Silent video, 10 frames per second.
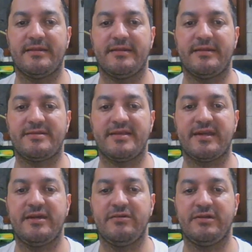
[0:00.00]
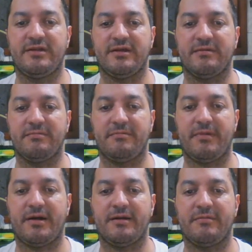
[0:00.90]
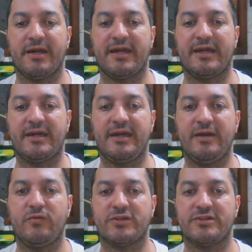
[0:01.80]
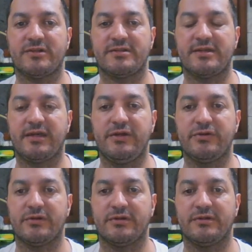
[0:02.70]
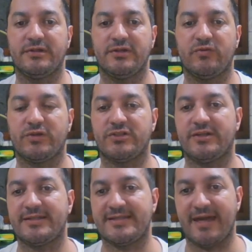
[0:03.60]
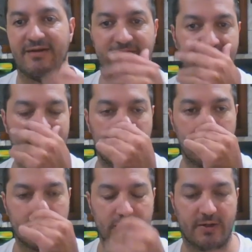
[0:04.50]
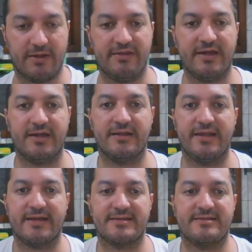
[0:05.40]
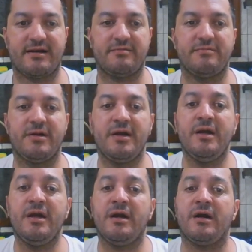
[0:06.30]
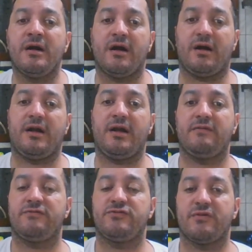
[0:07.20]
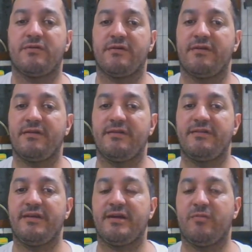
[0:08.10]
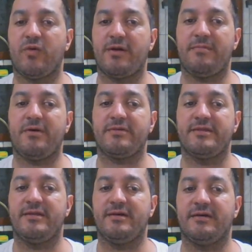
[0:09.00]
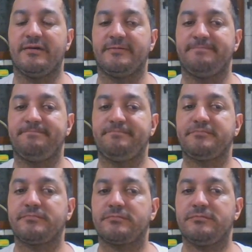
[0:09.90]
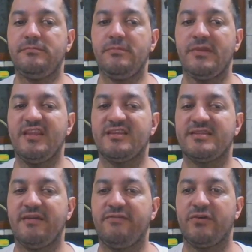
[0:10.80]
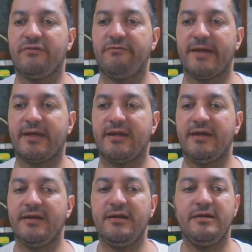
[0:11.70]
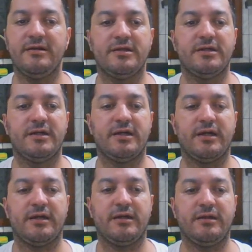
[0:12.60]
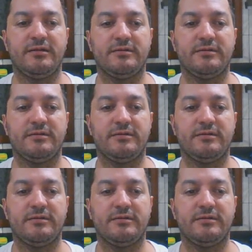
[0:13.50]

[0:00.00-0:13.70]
security, my king was not secure, was not safe. So I think next time I have to think more about the safety of my king and